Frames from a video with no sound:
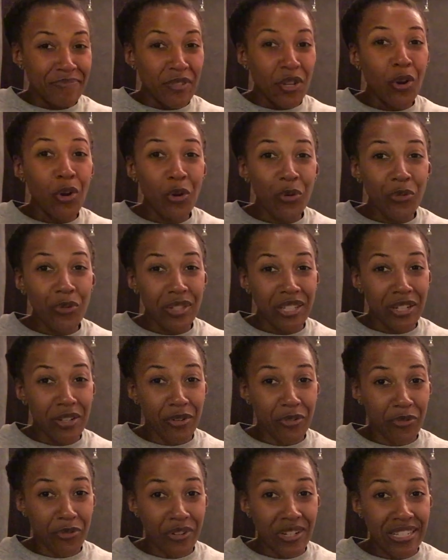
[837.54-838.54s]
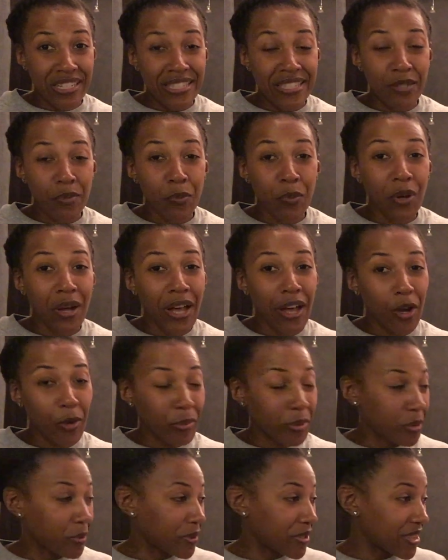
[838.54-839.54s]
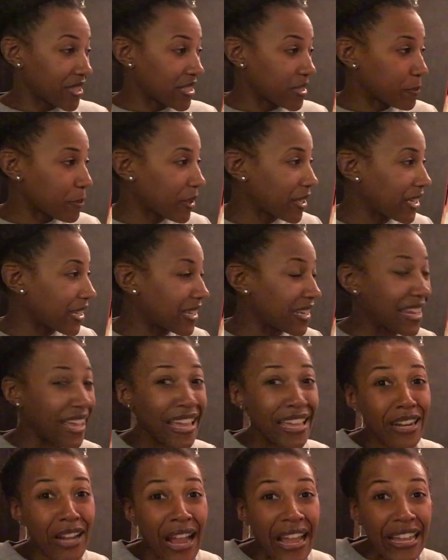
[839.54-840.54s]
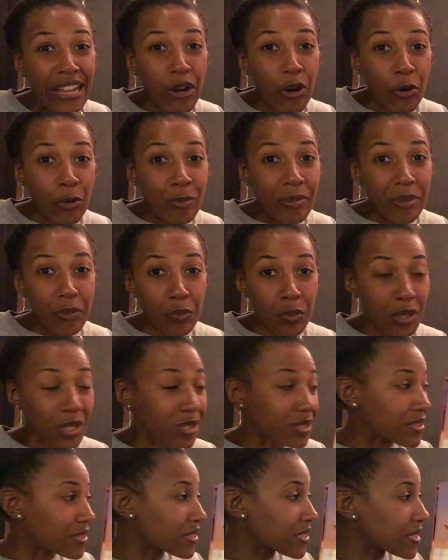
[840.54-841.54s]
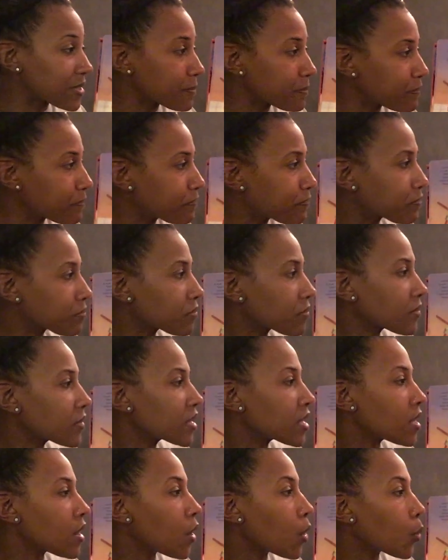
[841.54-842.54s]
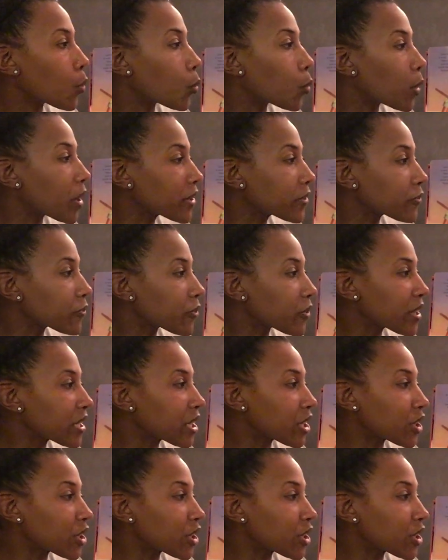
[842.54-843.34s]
Hopefully her friends will help her with this plan, and I hope it works. One friend